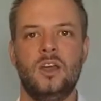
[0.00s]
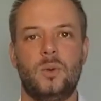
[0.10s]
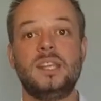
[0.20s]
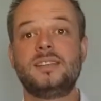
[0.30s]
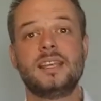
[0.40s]

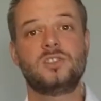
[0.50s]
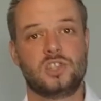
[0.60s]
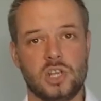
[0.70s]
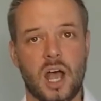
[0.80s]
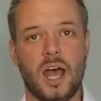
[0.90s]
When he
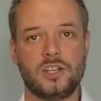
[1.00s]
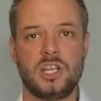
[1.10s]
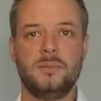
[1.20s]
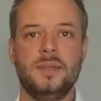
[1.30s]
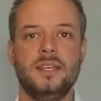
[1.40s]
says
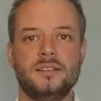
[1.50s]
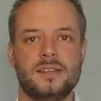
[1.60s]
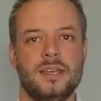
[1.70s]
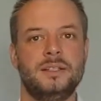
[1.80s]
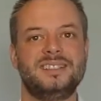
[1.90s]
judge, he
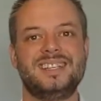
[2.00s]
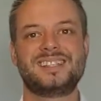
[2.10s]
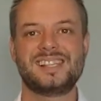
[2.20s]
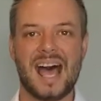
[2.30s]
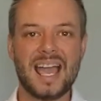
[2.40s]
means
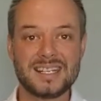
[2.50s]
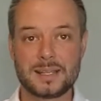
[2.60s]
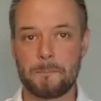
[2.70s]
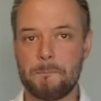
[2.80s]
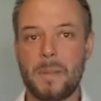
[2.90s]
decide
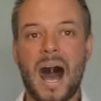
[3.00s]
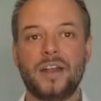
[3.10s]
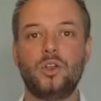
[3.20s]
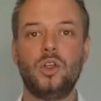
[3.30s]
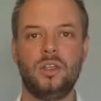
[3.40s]
to
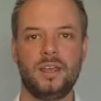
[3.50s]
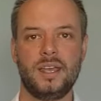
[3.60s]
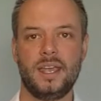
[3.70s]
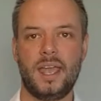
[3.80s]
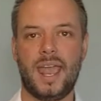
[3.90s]
model
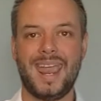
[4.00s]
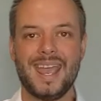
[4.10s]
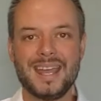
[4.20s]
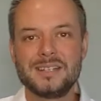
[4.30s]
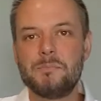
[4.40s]

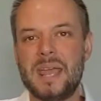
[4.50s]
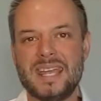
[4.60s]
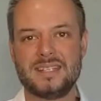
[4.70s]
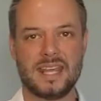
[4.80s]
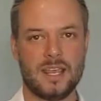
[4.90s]
and
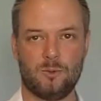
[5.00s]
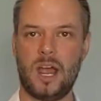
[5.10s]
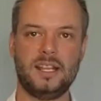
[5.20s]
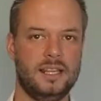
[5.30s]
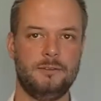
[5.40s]
mandate
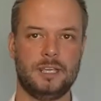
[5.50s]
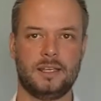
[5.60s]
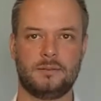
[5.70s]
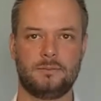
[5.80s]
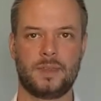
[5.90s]
right living.